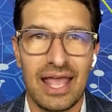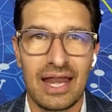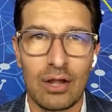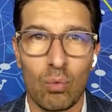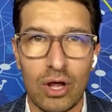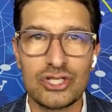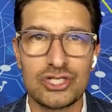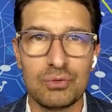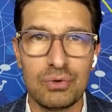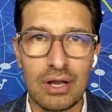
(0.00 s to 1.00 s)
And, and
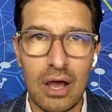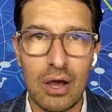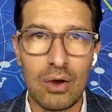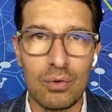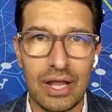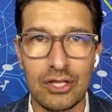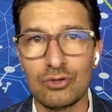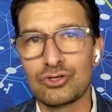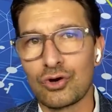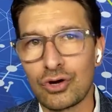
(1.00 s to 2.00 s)
once you know and
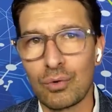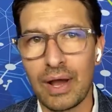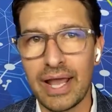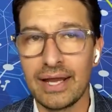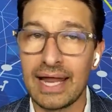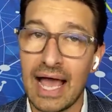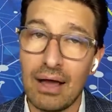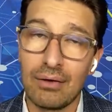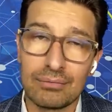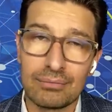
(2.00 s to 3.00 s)
you turn away,
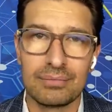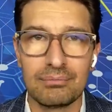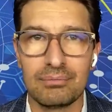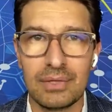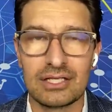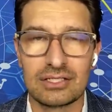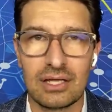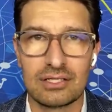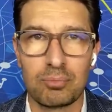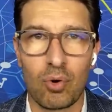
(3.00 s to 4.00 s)
now it,
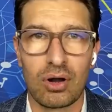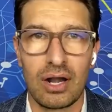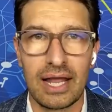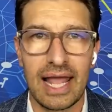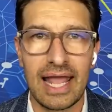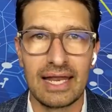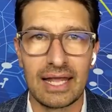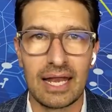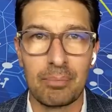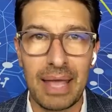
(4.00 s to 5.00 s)
it's borderline
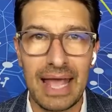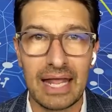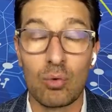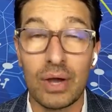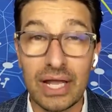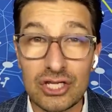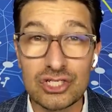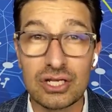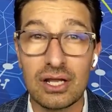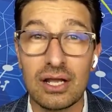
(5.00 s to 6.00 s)
aiding and abetting,
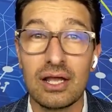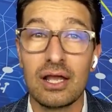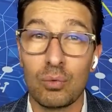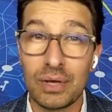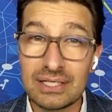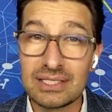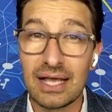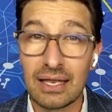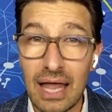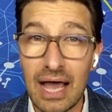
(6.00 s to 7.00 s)
which we
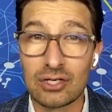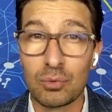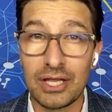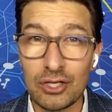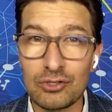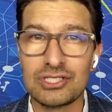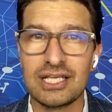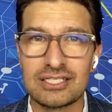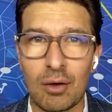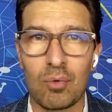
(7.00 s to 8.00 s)
see a lot when you
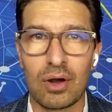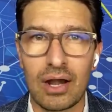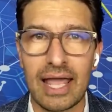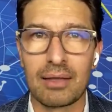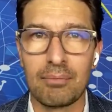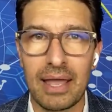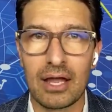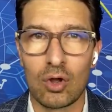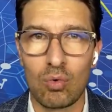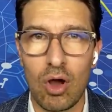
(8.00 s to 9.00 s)
see someone like
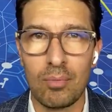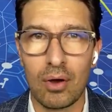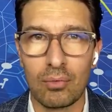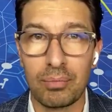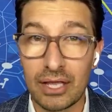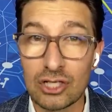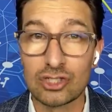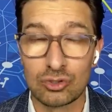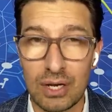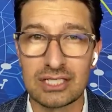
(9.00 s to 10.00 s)
Mayor Cuomo.
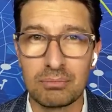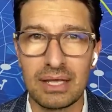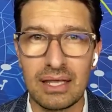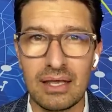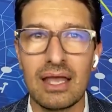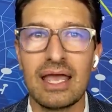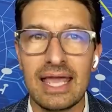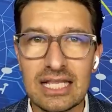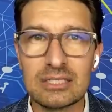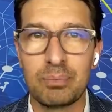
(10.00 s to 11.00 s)
Because trust me,
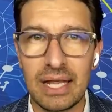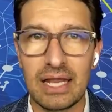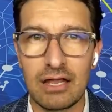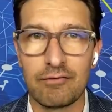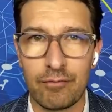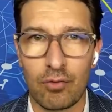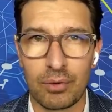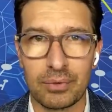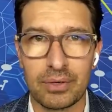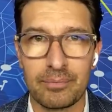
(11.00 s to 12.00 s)
he's been
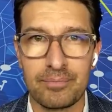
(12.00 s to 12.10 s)
informed.